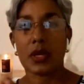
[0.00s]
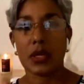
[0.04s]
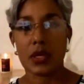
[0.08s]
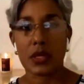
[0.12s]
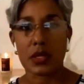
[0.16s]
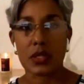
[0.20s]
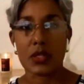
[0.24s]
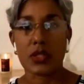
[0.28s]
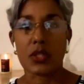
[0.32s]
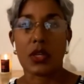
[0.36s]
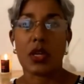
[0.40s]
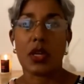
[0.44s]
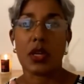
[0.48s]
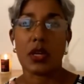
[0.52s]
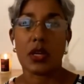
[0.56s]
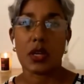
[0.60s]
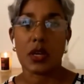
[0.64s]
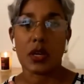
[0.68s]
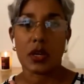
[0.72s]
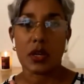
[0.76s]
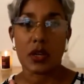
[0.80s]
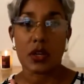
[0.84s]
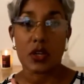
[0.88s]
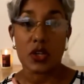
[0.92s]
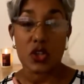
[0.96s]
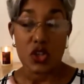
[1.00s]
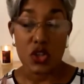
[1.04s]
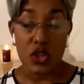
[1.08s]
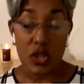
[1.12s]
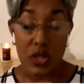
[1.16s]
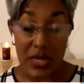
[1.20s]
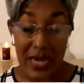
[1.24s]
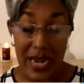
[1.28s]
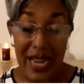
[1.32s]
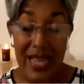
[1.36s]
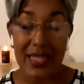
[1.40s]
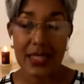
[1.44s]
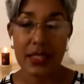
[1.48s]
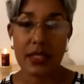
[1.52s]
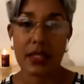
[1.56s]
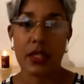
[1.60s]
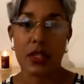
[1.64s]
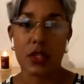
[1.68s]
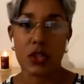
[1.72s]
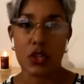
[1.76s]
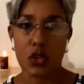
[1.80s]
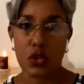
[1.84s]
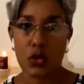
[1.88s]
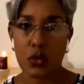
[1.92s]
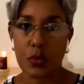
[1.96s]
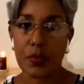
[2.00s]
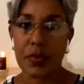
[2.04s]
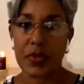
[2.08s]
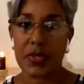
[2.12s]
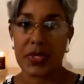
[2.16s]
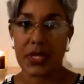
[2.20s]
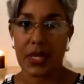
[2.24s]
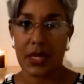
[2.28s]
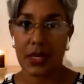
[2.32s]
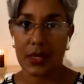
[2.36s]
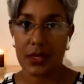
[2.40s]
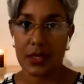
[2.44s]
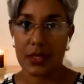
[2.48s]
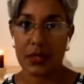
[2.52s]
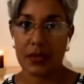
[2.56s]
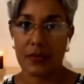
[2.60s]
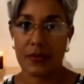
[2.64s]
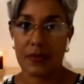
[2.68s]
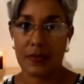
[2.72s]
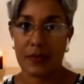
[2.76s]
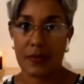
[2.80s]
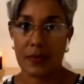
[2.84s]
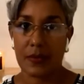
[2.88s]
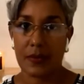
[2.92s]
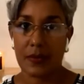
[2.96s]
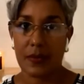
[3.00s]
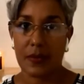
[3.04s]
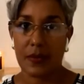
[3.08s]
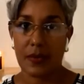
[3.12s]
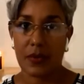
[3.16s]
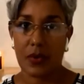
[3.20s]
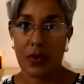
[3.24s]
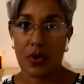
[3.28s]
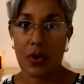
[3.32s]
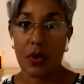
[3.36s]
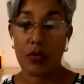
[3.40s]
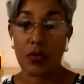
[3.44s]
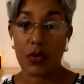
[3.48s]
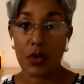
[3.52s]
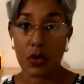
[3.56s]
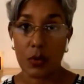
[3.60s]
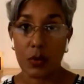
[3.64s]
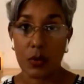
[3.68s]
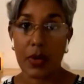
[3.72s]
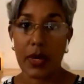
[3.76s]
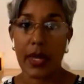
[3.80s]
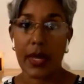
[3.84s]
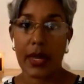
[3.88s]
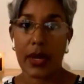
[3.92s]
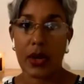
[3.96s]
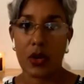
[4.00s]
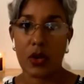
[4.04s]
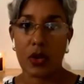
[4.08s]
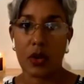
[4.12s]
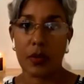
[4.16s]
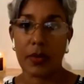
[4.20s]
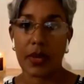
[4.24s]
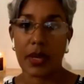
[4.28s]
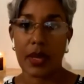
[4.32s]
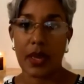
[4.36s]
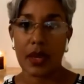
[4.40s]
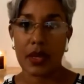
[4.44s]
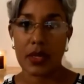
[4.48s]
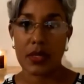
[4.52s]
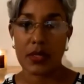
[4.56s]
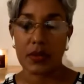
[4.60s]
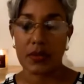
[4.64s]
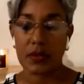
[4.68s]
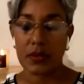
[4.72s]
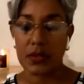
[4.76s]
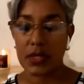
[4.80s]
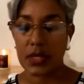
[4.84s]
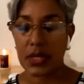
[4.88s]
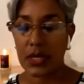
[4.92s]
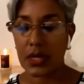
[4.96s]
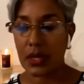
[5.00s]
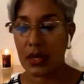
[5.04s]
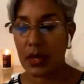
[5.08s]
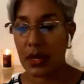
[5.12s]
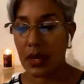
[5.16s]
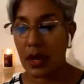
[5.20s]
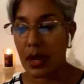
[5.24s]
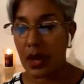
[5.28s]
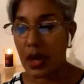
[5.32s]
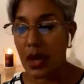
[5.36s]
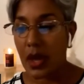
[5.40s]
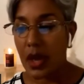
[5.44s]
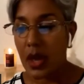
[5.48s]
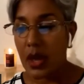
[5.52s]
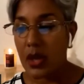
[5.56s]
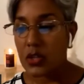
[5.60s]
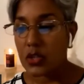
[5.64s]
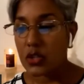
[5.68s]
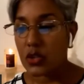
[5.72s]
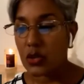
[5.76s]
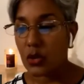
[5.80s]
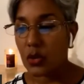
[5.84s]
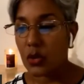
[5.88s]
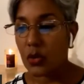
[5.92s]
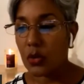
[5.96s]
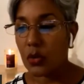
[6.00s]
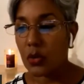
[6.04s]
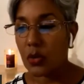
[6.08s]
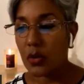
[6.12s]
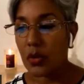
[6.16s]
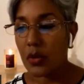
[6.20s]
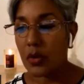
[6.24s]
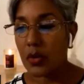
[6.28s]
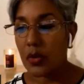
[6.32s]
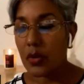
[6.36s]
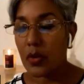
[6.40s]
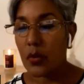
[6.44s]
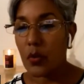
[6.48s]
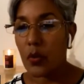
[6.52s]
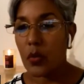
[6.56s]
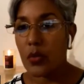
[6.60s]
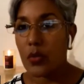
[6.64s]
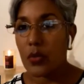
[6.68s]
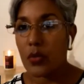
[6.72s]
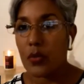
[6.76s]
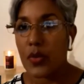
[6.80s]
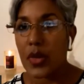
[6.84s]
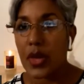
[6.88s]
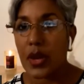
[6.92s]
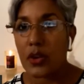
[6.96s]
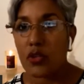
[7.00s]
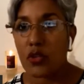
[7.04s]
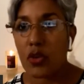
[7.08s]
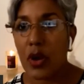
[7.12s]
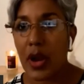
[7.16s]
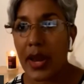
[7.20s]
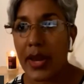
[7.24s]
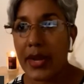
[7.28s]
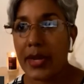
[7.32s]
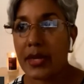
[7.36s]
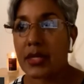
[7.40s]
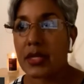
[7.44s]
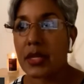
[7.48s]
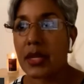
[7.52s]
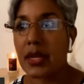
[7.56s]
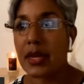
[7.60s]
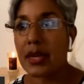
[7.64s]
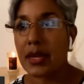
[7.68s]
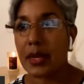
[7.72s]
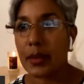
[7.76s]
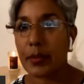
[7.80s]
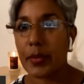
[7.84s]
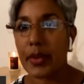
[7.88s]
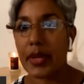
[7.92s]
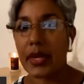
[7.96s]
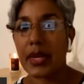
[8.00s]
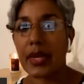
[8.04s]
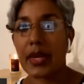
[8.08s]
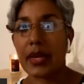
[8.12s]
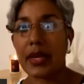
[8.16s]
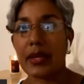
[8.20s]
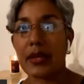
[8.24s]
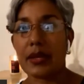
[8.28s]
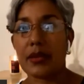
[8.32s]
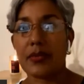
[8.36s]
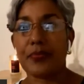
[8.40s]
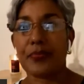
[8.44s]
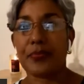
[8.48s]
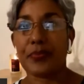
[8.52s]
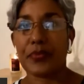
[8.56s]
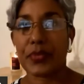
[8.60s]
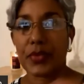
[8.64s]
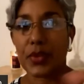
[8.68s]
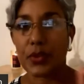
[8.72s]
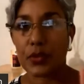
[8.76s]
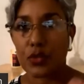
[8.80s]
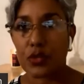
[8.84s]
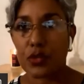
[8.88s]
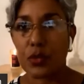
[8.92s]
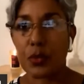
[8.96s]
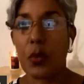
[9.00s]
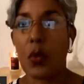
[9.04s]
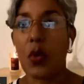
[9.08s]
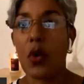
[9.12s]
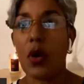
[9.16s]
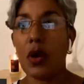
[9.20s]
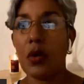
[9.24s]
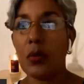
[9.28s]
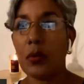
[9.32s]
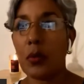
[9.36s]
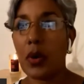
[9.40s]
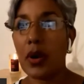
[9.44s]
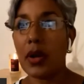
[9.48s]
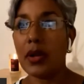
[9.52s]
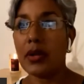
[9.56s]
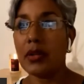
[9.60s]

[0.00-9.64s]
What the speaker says: is less than 2% of global economic activity. So they're trying to eliminate the small